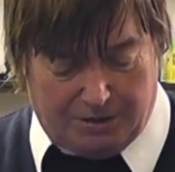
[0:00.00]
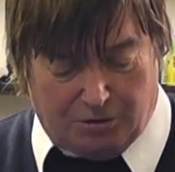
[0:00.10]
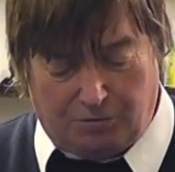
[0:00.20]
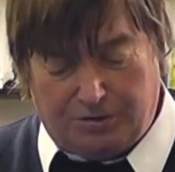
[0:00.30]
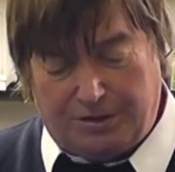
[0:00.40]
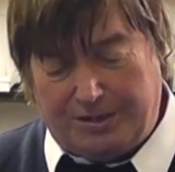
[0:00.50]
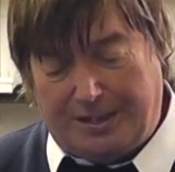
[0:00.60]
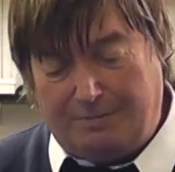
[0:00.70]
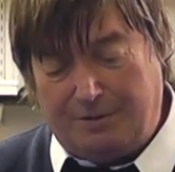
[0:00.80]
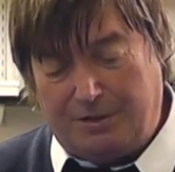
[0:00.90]
causes the
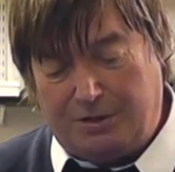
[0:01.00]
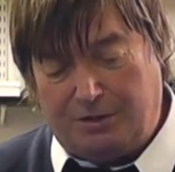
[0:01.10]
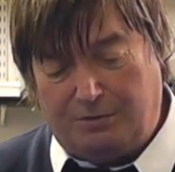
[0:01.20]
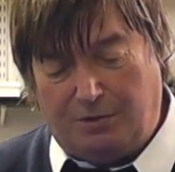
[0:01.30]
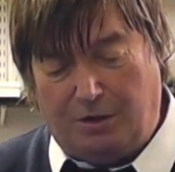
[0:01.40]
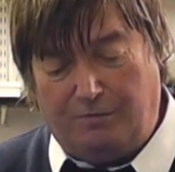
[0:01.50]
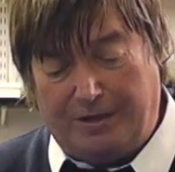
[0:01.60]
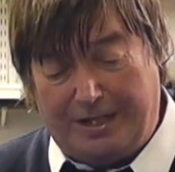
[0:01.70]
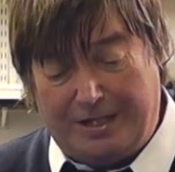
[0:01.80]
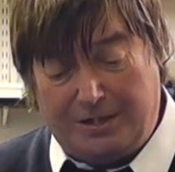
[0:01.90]
elements to
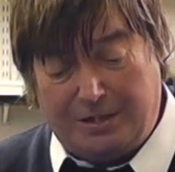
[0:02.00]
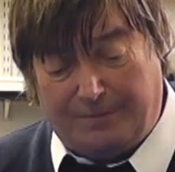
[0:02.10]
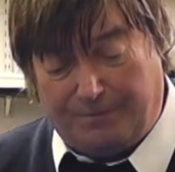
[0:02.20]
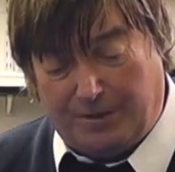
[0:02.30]
overheat,